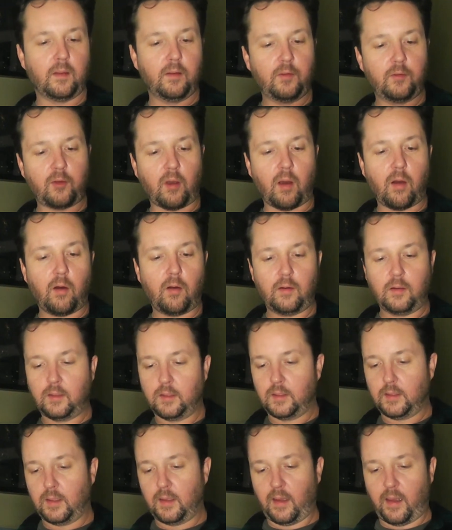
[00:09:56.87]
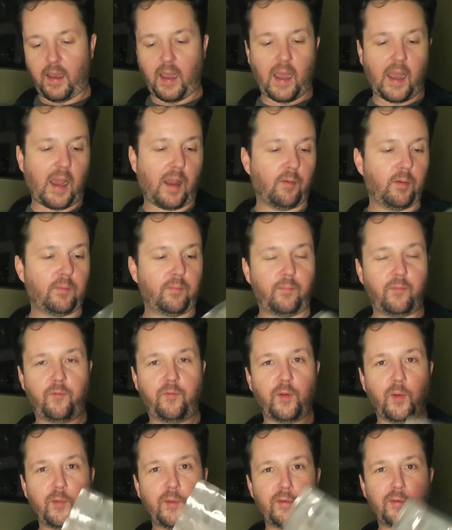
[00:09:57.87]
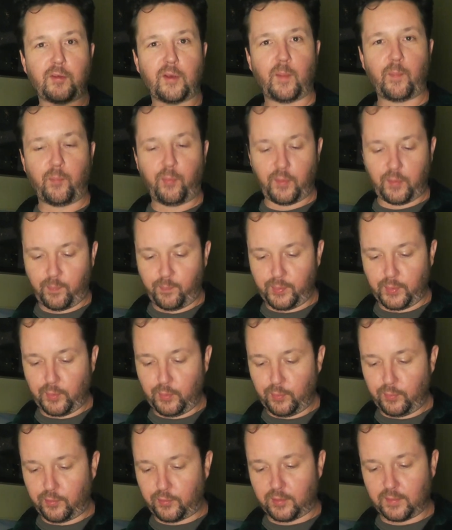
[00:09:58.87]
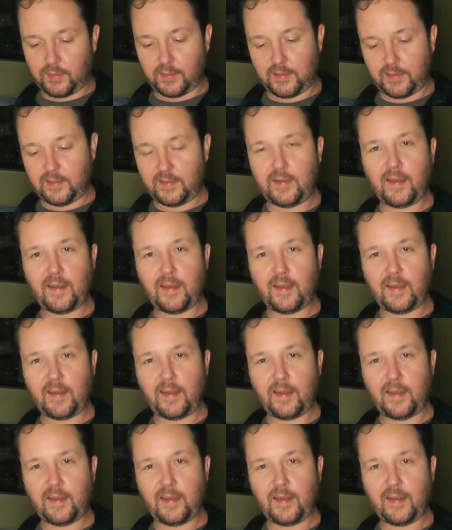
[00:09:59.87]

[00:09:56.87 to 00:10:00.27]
So I would fill this up with booze and